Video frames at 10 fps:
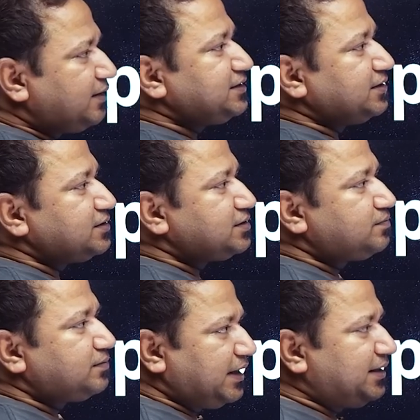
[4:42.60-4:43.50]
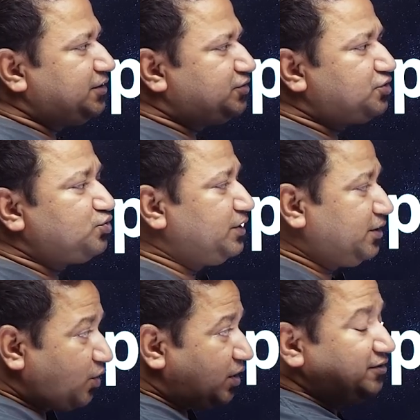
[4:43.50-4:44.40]
questions, and you should do it
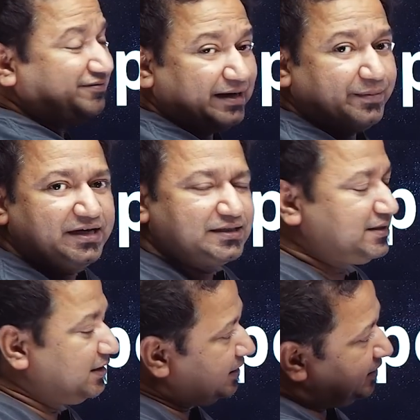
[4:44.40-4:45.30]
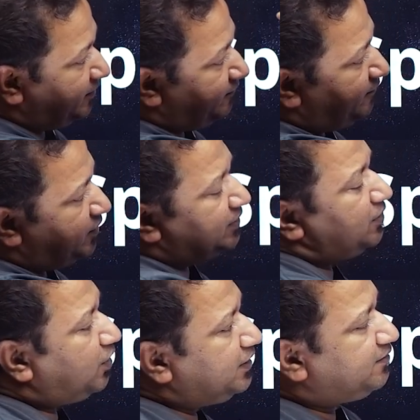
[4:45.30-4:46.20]
all in 5 minutes, you look at
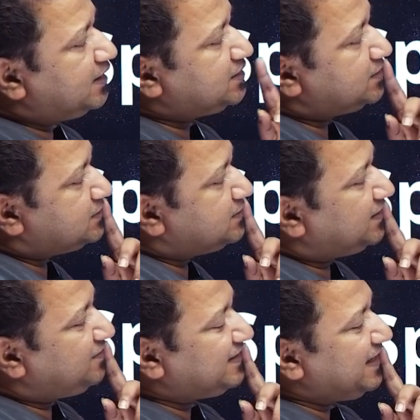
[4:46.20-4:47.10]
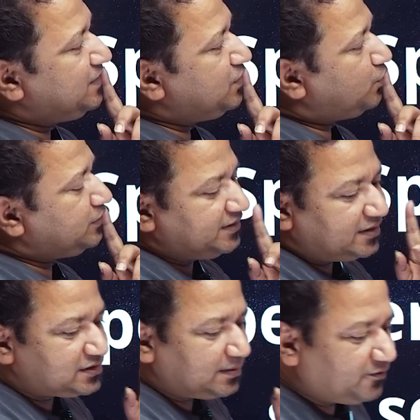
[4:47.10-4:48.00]
all the questions, you tend to know that
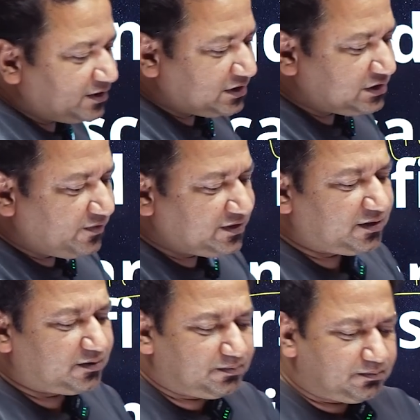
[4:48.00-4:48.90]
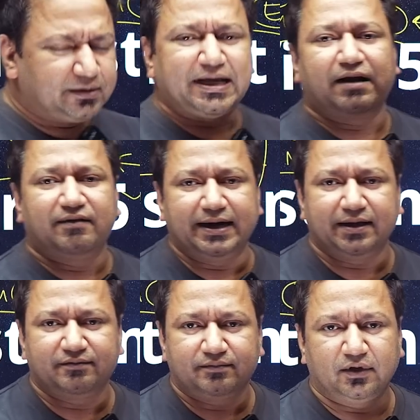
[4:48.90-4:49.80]
there are some questions which are
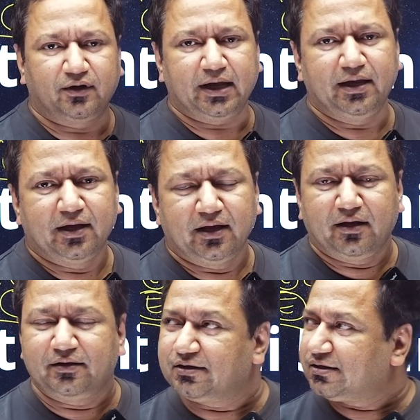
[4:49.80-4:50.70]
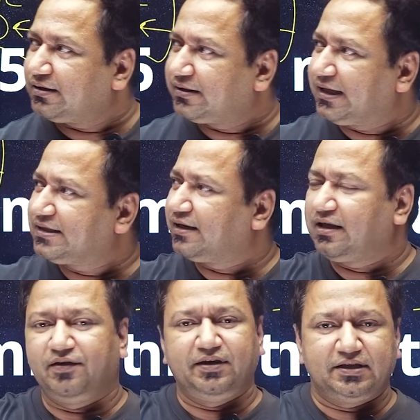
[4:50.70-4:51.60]
calculative. Okay, the things are
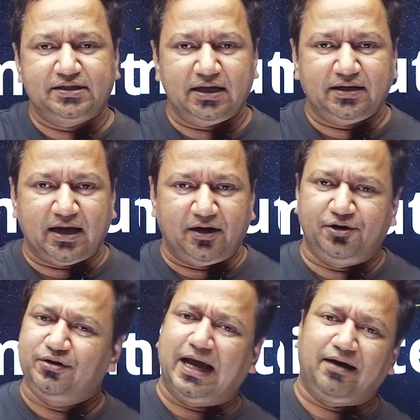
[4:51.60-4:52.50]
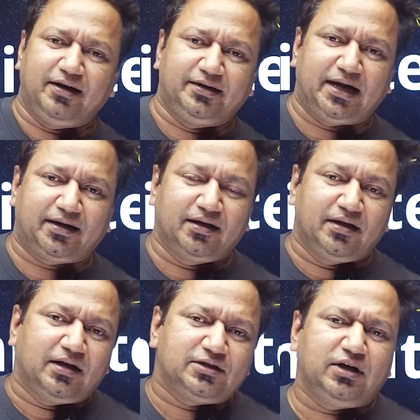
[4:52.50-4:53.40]
given in the set and you have to calculate that.
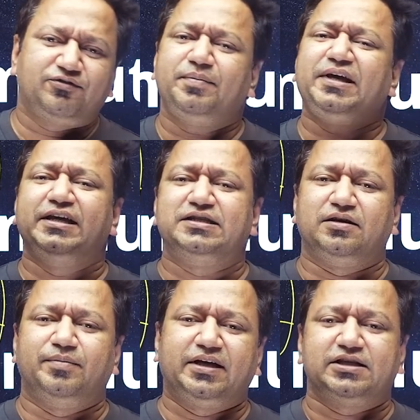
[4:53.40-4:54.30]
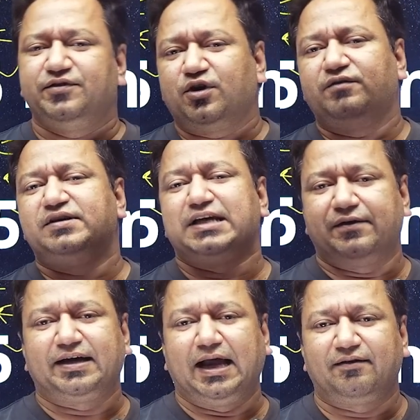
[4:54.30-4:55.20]
So it will be easy because we always
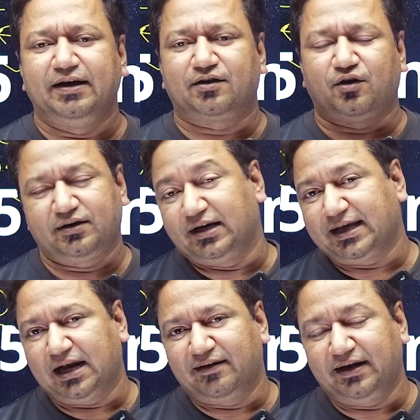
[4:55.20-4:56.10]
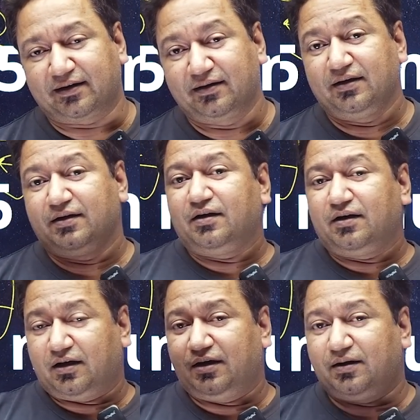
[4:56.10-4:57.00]
have a calculator, online calculator.
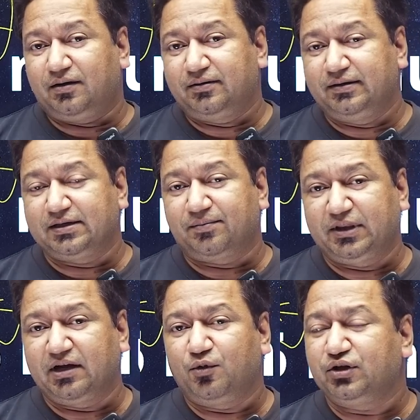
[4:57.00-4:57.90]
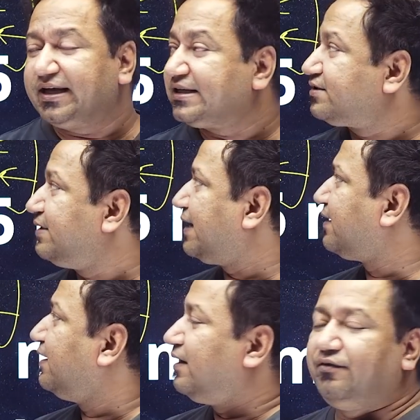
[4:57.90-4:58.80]
There are more things to
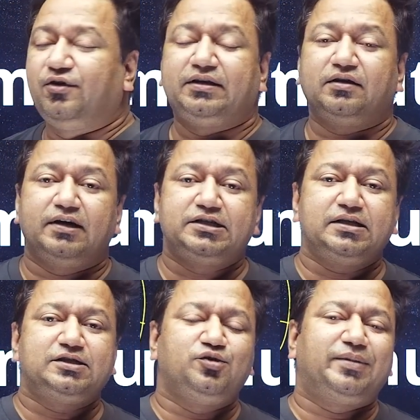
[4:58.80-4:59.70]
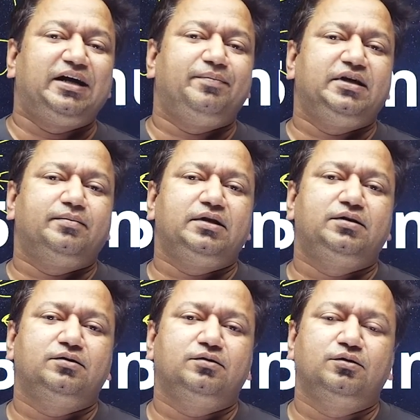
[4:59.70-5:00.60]
that. If you look at the questions, you might be able
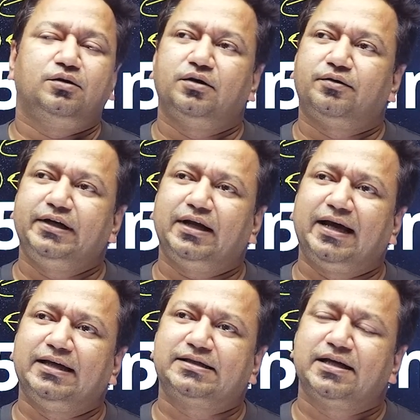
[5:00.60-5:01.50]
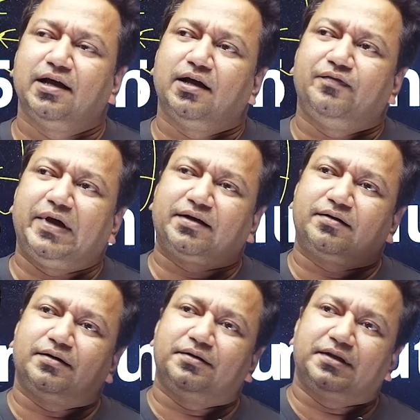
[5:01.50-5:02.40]
to realize that
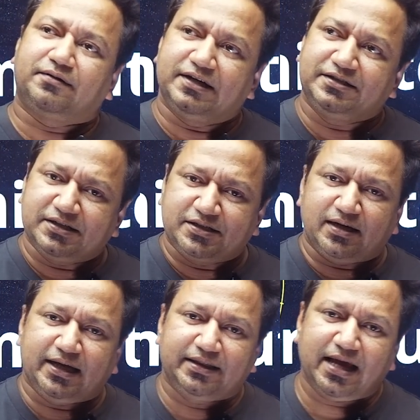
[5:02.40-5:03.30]
the questions are like